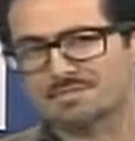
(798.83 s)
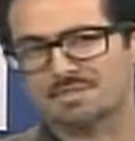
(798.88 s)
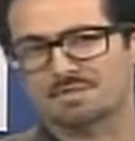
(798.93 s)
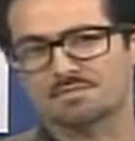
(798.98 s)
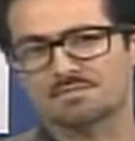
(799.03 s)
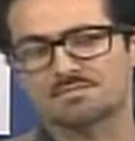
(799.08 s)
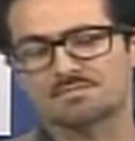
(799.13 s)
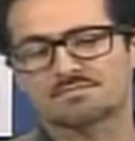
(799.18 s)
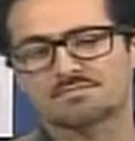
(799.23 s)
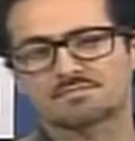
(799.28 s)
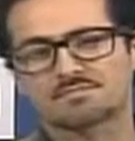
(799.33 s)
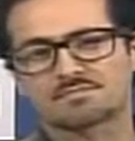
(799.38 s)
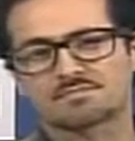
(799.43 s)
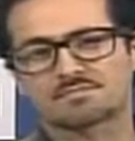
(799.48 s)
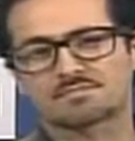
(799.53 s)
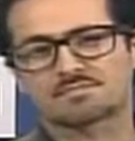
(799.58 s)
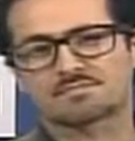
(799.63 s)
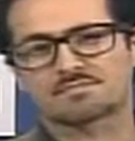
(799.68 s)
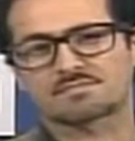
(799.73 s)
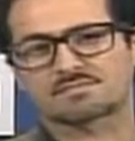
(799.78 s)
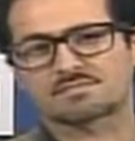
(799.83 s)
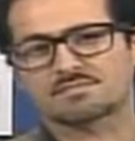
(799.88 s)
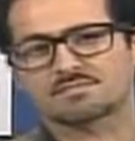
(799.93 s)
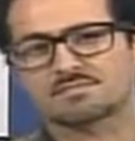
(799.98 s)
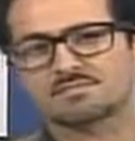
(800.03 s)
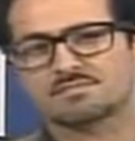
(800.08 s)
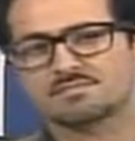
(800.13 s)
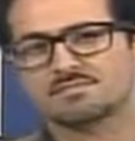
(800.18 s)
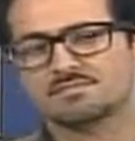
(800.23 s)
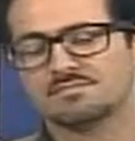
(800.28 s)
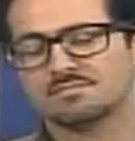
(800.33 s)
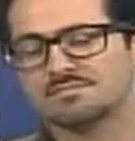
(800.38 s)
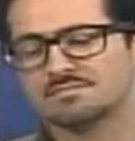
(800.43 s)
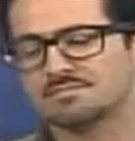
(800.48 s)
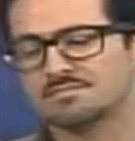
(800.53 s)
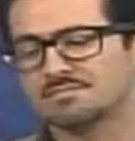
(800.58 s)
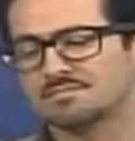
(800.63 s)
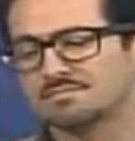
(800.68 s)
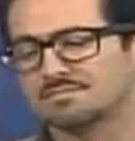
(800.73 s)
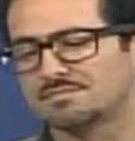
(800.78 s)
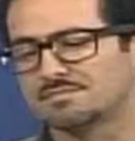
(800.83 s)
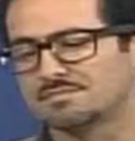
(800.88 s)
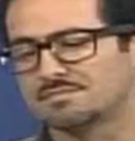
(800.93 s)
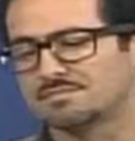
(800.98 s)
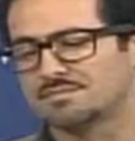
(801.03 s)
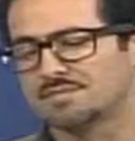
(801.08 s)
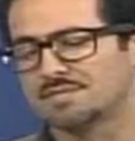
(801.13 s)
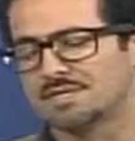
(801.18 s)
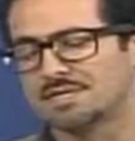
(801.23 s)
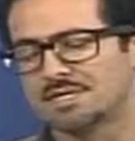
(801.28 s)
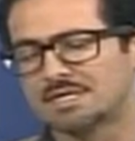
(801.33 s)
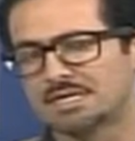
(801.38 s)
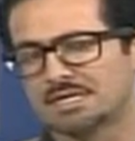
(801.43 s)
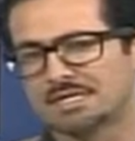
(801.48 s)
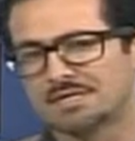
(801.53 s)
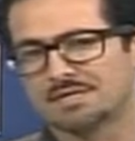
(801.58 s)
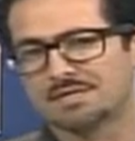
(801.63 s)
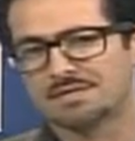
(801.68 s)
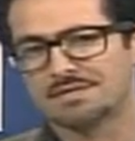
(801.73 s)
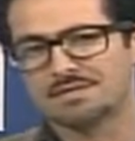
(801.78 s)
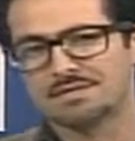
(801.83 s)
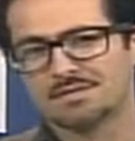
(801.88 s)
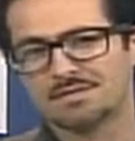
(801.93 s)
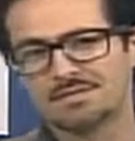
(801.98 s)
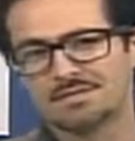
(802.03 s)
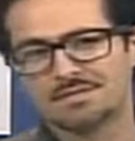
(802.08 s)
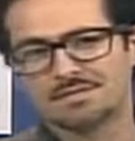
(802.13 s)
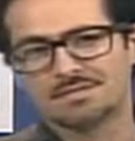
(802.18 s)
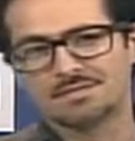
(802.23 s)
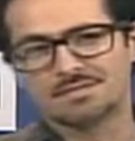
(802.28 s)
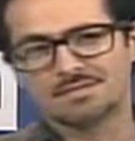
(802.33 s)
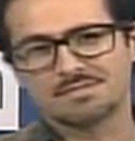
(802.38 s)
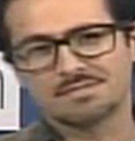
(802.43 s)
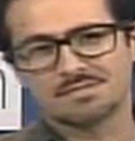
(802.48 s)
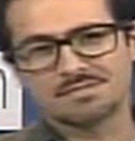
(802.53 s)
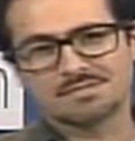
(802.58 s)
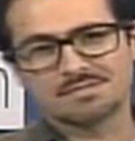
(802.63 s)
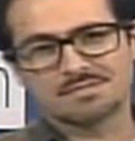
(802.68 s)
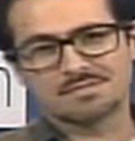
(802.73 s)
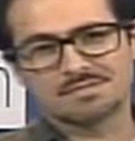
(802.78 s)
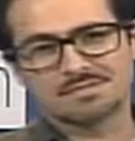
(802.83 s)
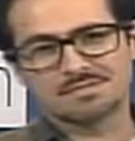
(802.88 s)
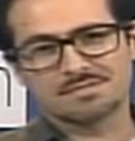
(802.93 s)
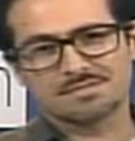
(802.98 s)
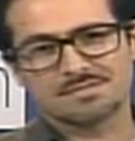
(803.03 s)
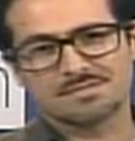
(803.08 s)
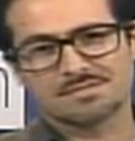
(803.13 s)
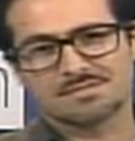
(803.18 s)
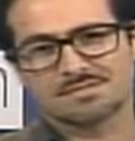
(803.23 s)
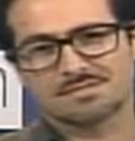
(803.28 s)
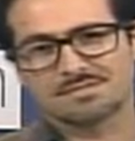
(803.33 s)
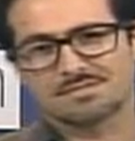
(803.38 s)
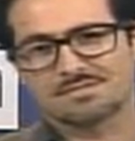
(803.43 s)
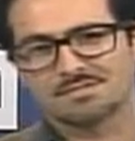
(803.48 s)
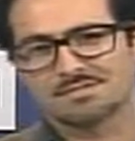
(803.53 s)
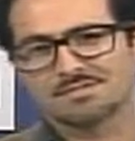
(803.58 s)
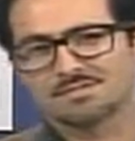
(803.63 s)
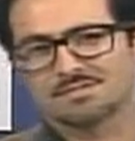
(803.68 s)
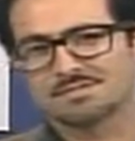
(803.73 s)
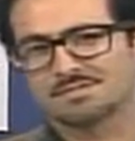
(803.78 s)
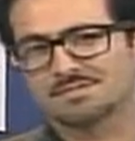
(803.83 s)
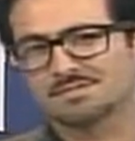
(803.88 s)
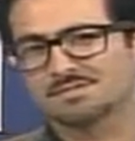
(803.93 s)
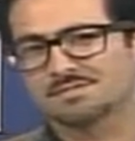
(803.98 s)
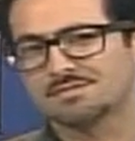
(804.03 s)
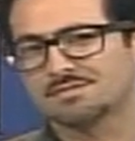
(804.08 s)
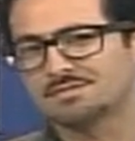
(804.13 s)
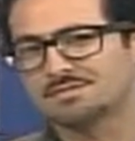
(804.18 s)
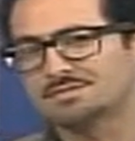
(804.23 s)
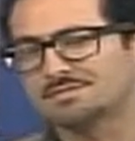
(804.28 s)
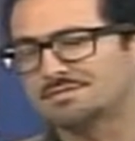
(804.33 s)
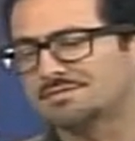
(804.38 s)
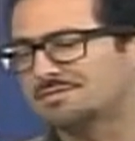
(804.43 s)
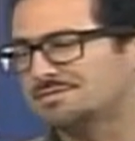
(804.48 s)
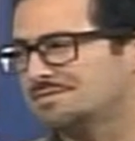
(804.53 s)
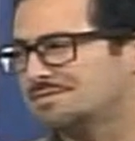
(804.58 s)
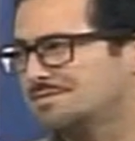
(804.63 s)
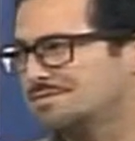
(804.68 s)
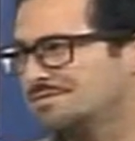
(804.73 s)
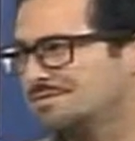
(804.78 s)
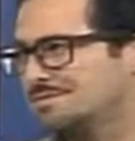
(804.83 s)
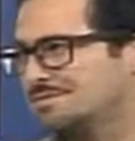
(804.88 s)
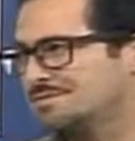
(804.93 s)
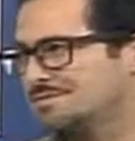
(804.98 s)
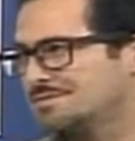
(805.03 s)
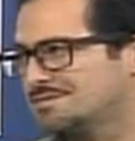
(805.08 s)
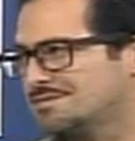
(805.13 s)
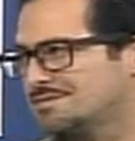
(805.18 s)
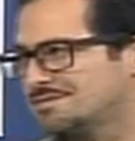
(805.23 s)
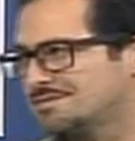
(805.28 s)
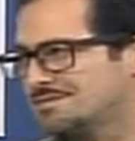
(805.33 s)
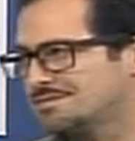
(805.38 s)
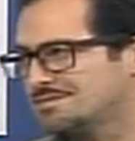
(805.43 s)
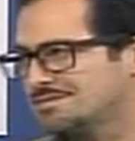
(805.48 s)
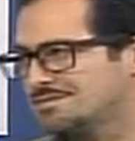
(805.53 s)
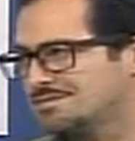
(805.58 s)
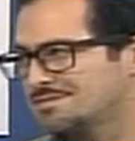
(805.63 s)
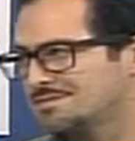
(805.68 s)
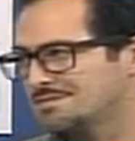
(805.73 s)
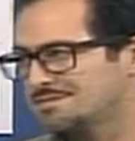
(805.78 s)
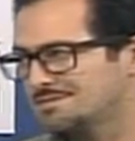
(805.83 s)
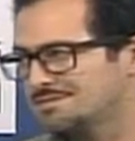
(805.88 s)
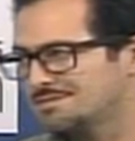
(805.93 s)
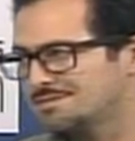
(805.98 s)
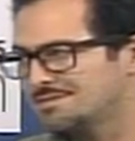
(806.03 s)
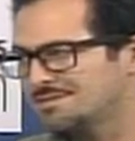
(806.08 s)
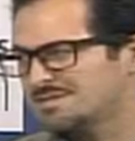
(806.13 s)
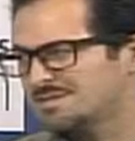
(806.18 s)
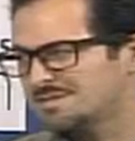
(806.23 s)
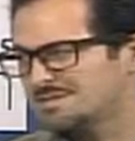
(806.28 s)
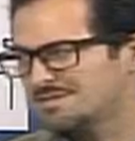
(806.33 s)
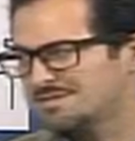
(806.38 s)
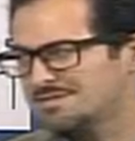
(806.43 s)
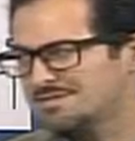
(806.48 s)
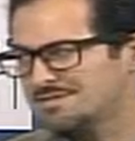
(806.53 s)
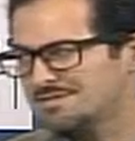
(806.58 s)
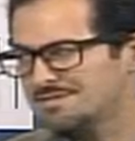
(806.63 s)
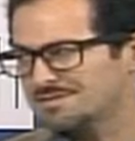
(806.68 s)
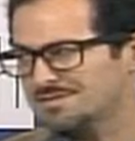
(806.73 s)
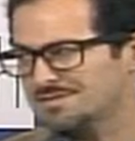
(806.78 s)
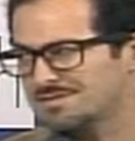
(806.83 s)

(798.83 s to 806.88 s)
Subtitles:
(silent)